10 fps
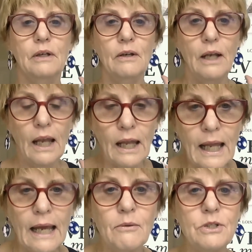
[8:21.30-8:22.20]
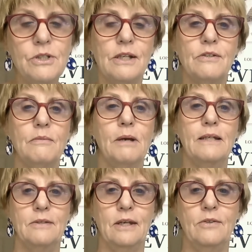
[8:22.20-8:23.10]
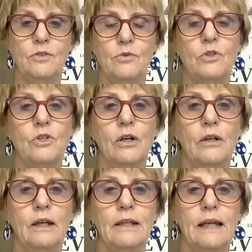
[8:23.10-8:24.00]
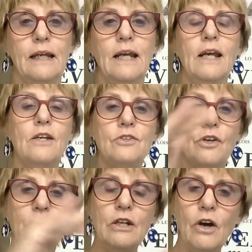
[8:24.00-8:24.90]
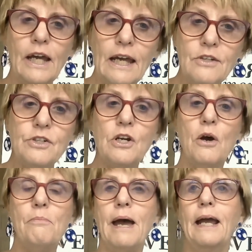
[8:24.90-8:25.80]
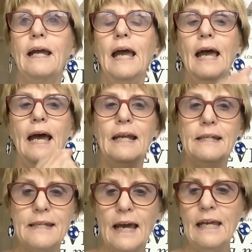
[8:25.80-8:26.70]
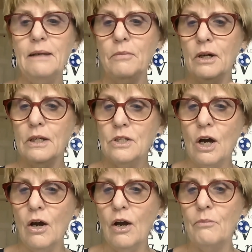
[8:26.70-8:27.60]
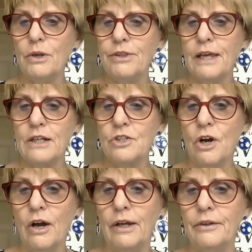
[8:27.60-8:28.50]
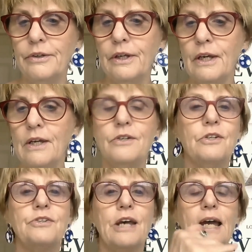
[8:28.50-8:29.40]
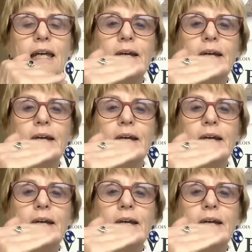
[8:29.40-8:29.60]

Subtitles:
Language doesn't make sense to a child like that. So then I had to go back and take my time with that child to say,